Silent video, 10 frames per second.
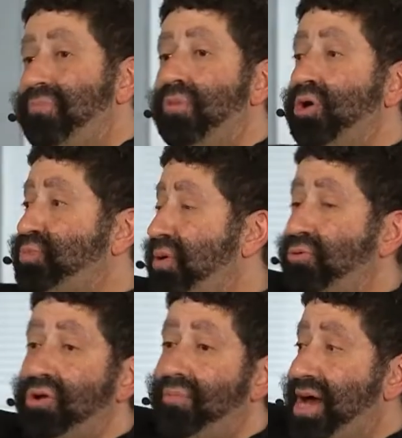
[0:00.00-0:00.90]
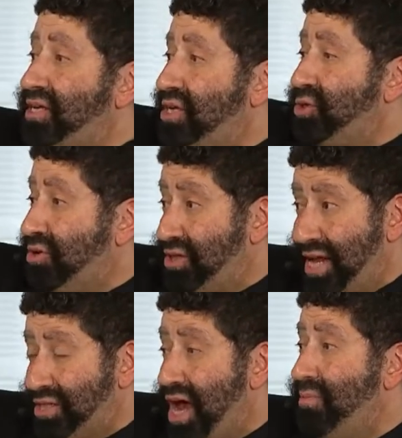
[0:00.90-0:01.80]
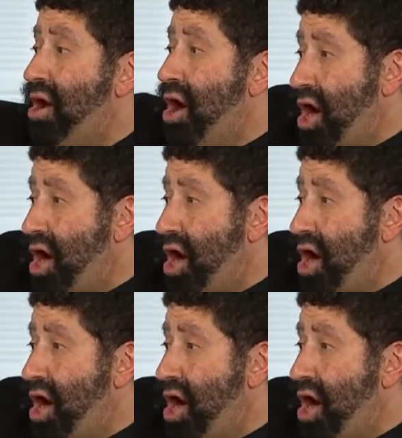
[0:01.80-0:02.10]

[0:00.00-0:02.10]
And most people who come back to Israel at that time